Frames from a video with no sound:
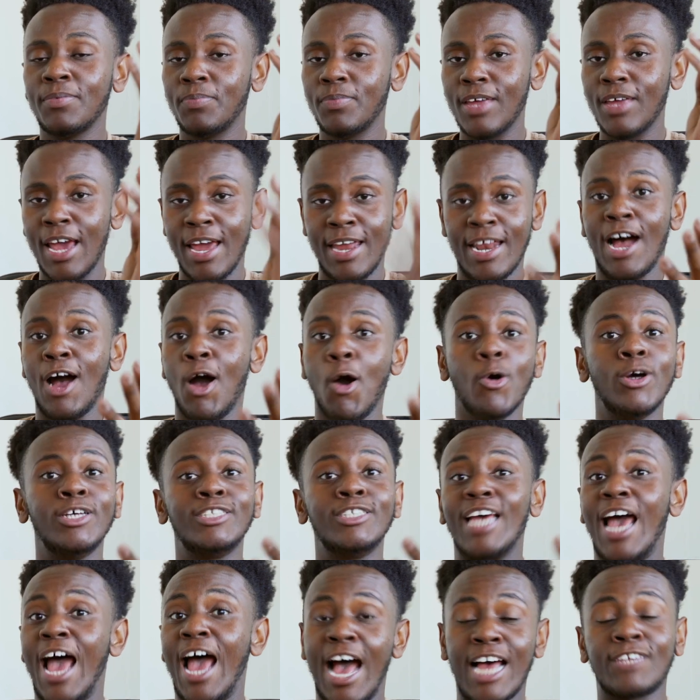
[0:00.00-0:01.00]
and I always
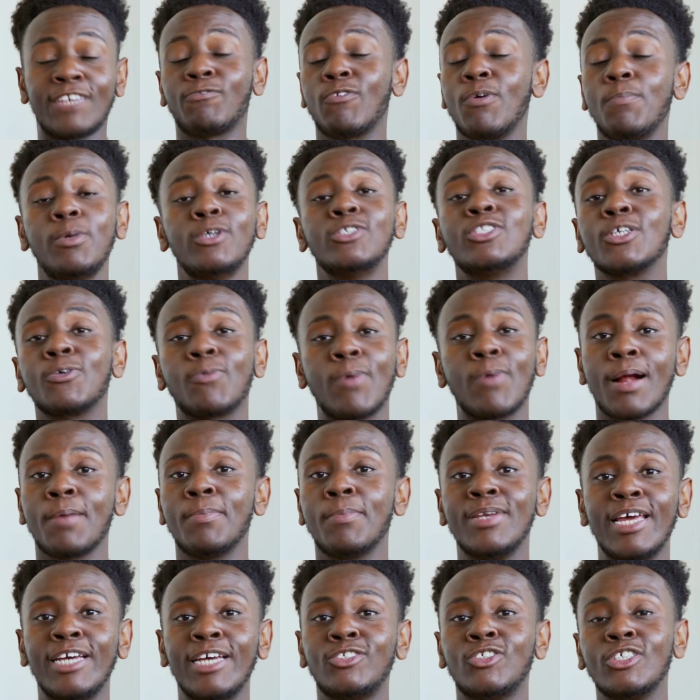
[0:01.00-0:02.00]
ask for music
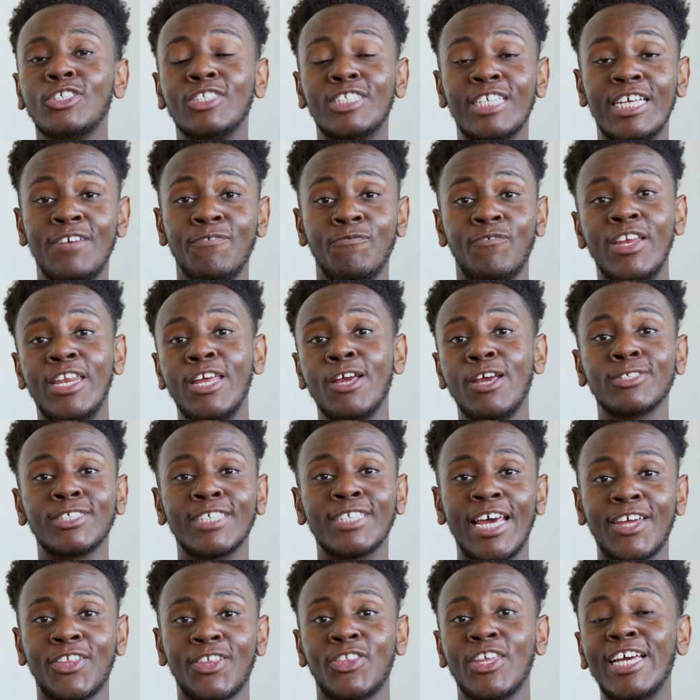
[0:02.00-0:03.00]
recommendations in videos
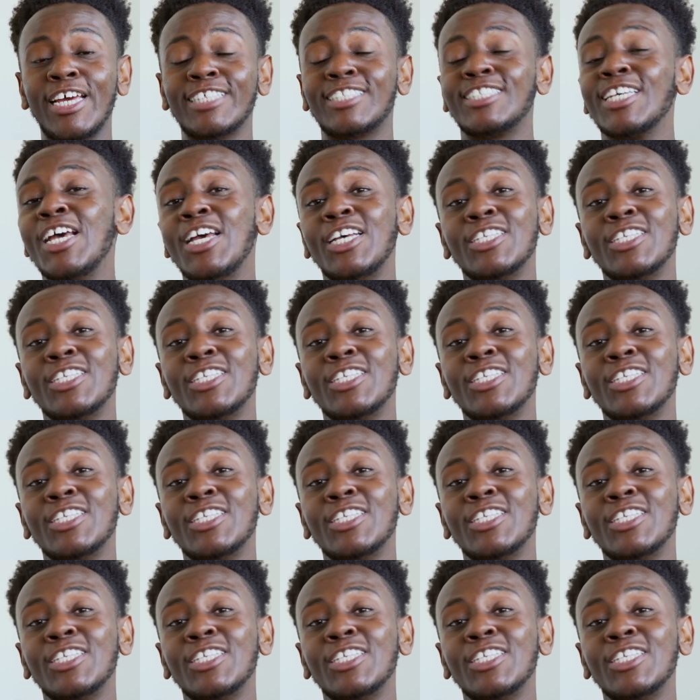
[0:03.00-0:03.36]
like this.